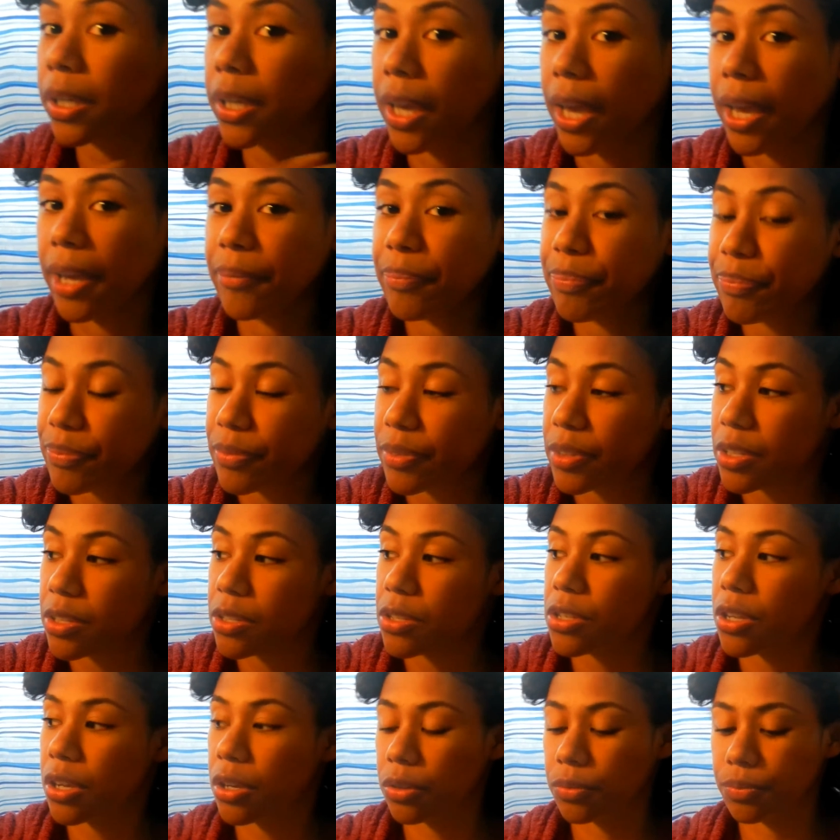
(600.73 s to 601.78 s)
Okay,
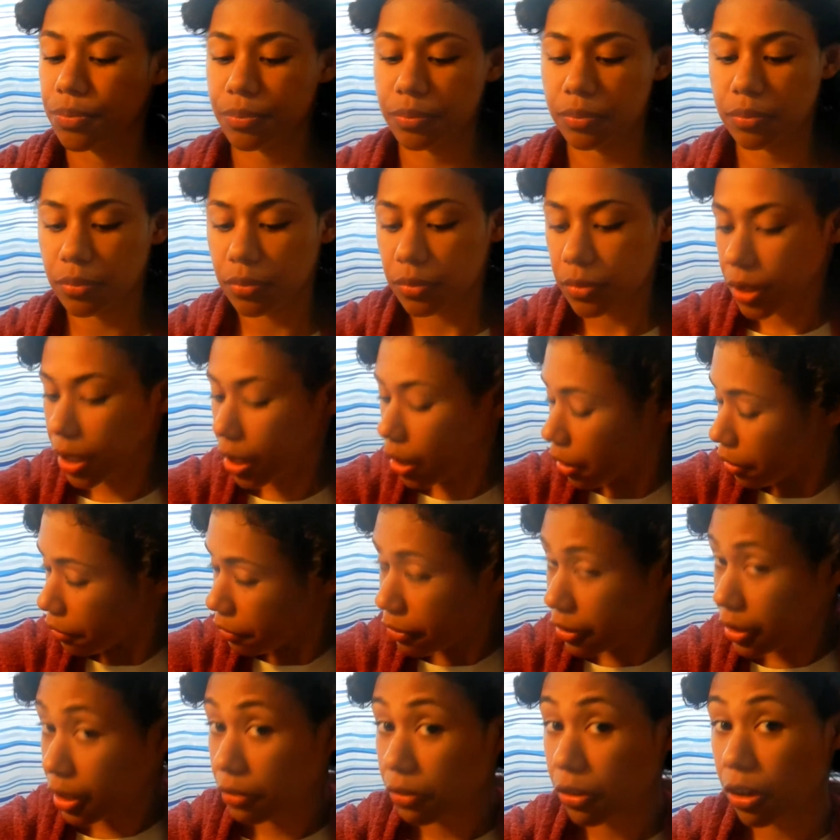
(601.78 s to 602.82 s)
so now I
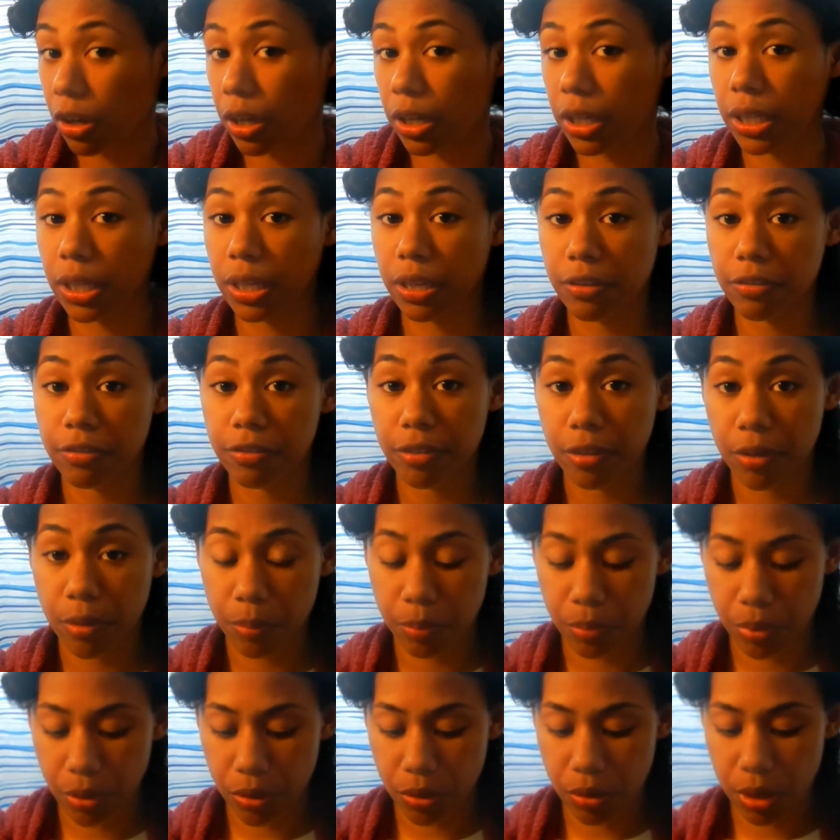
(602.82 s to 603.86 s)
feel I've got enough
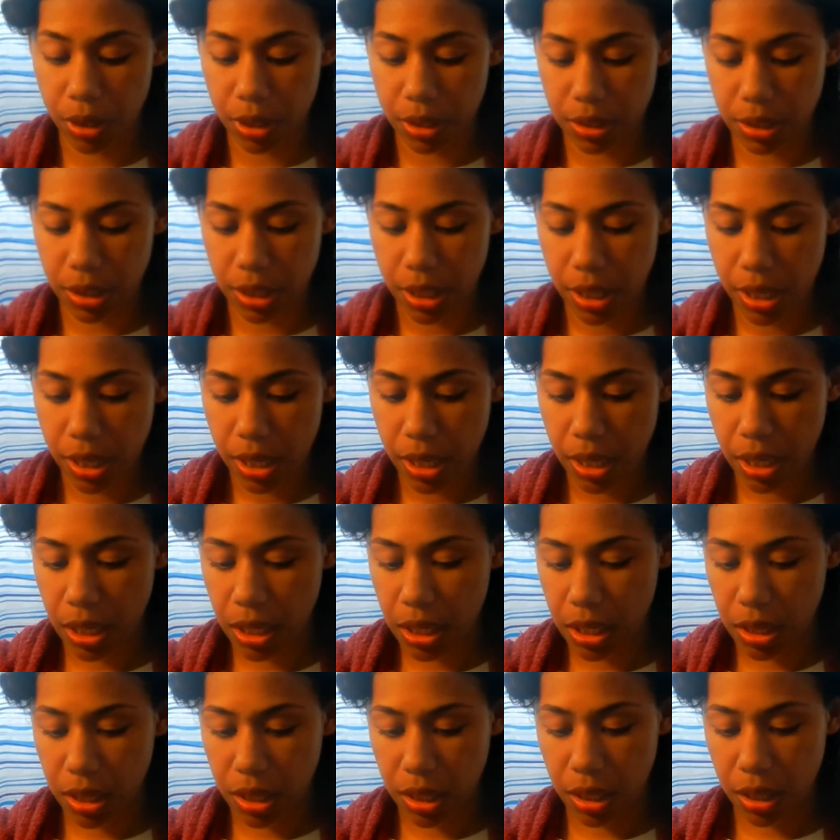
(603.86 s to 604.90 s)
product
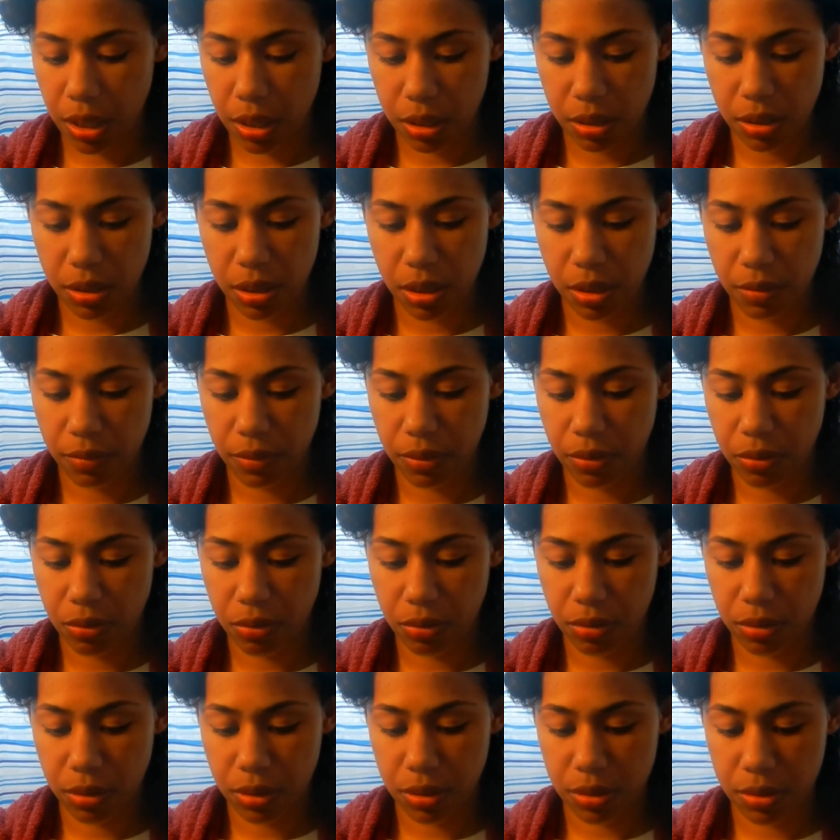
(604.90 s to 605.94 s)
in there. I've got
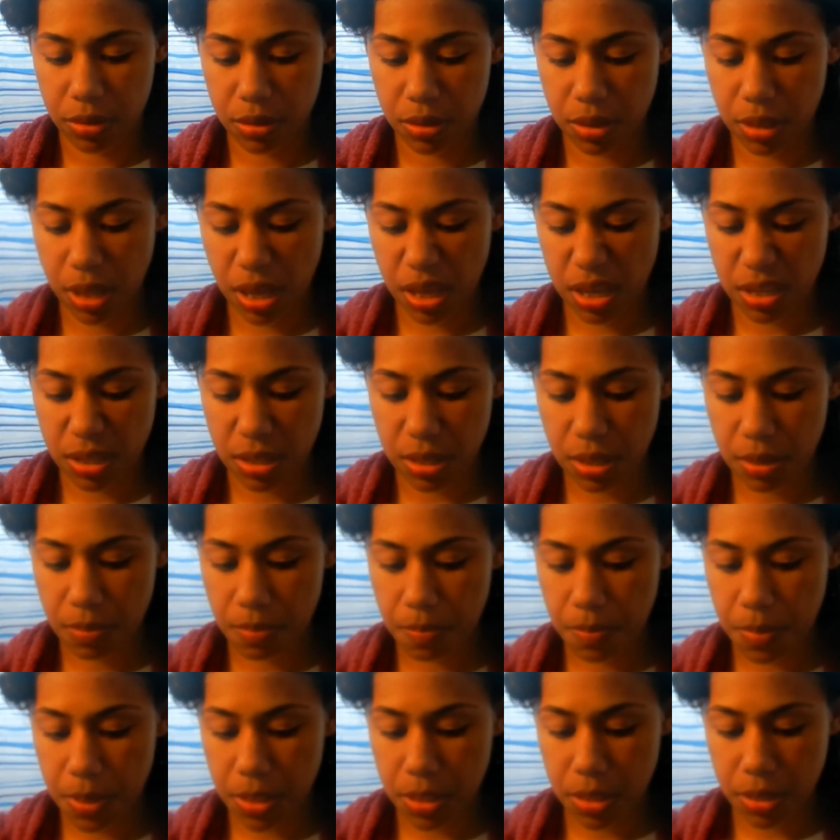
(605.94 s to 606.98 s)
all these nasty
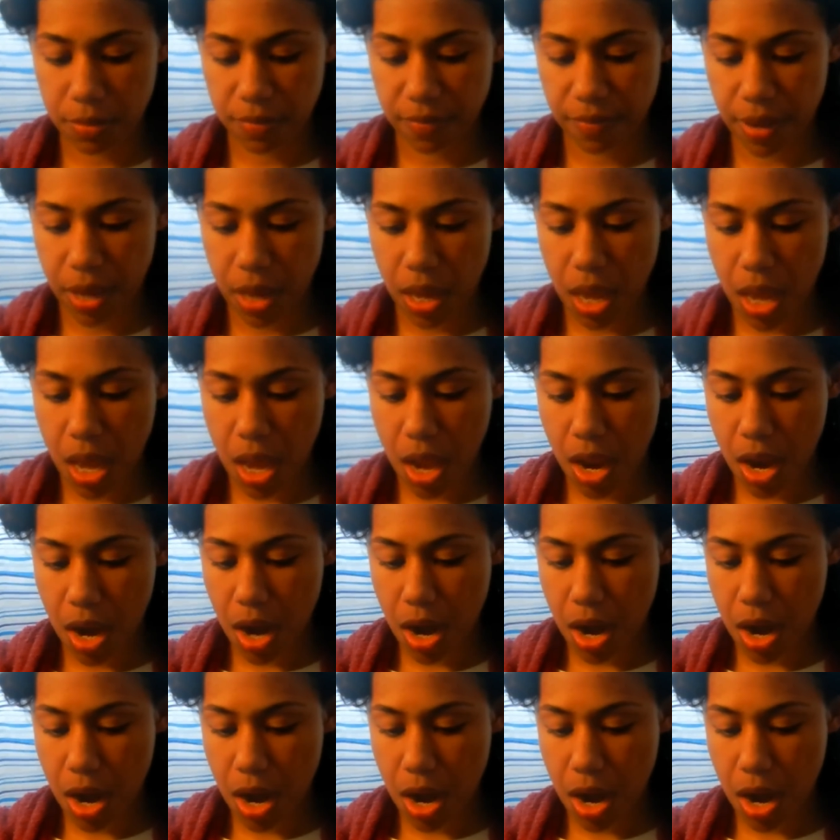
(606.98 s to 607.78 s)
bits of hair.